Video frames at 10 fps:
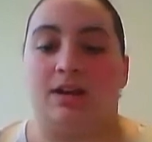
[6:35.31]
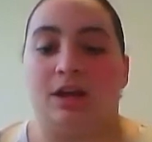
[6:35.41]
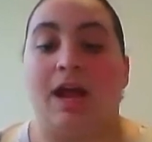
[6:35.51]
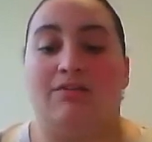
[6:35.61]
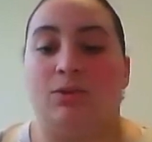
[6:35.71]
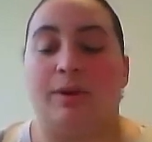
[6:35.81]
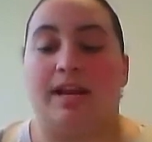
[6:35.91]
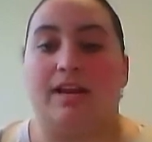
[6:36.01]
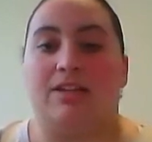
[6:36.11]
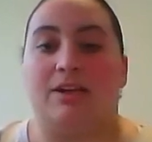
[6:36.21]
have to
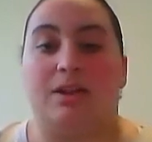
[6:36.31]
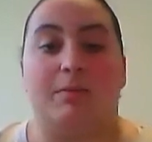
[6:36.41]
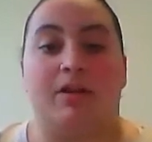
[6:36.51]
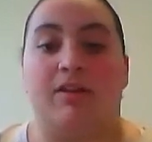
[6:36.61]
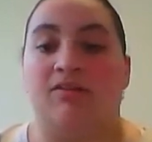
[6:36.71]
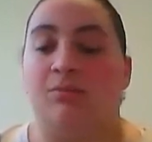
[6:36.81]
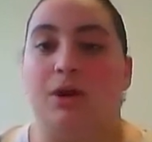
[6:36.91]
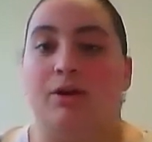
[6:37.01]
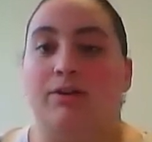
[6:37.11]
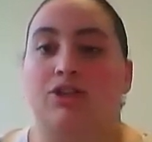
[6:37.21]
wait until the middle of
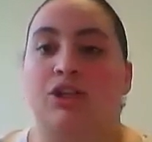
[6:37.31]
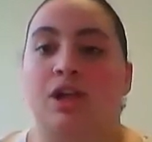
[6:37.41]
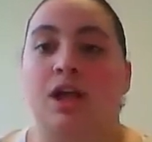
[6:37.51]
March.